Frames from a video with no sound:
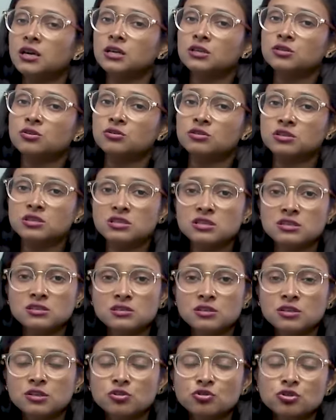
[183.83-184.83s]
So this is
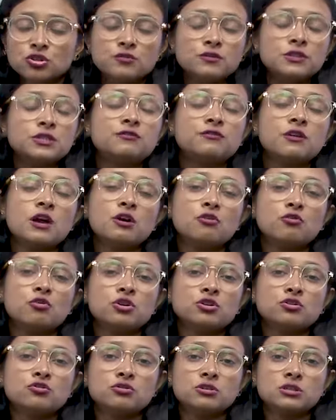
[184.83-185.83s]
the news which we are
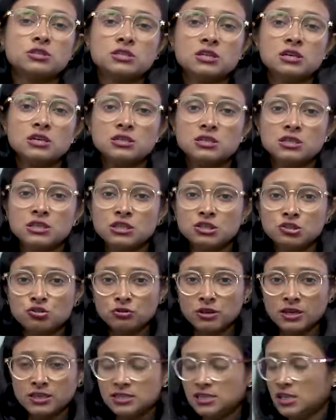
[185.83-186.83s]
going to discuss in
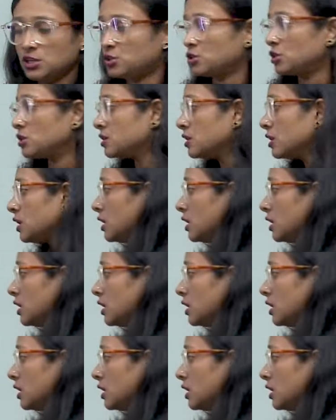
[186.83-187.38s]
today's session.